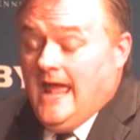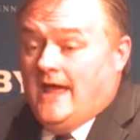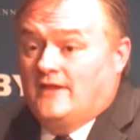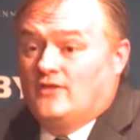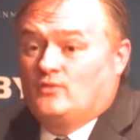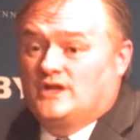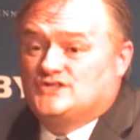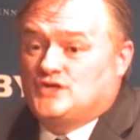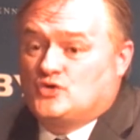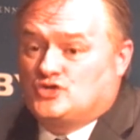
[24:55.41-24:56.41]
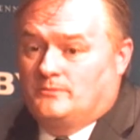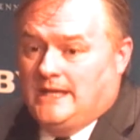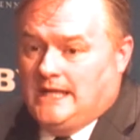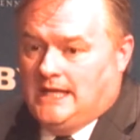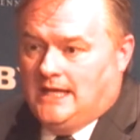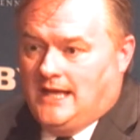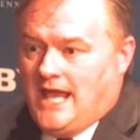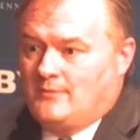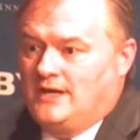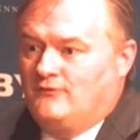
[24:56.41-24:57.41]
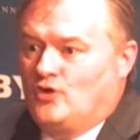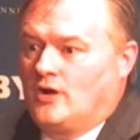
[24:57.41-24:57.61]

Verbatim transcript: And the other one is social media. How many of you are